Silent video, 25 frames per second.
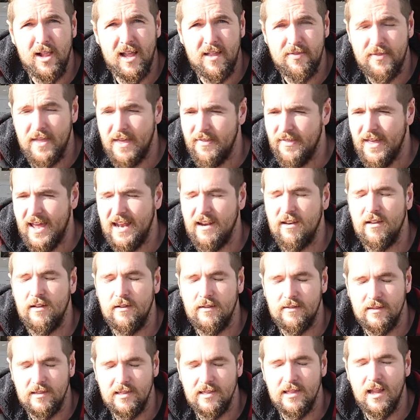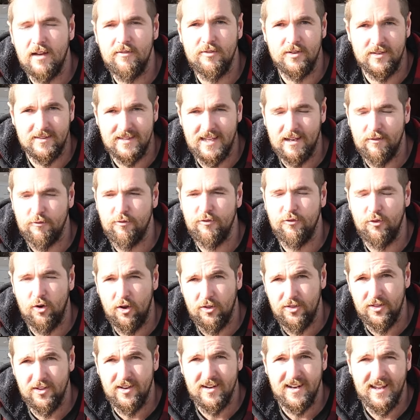out there that love it, that
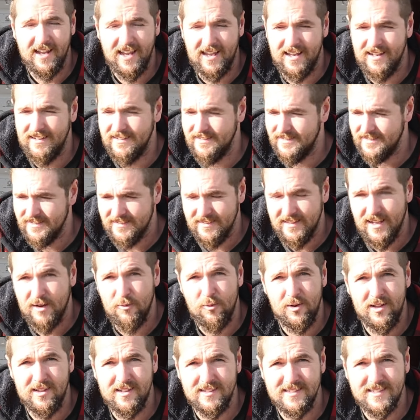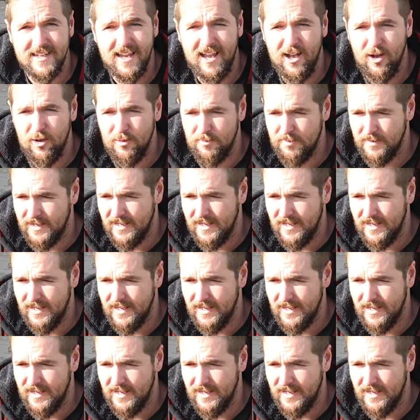froth it, and they're willing to help,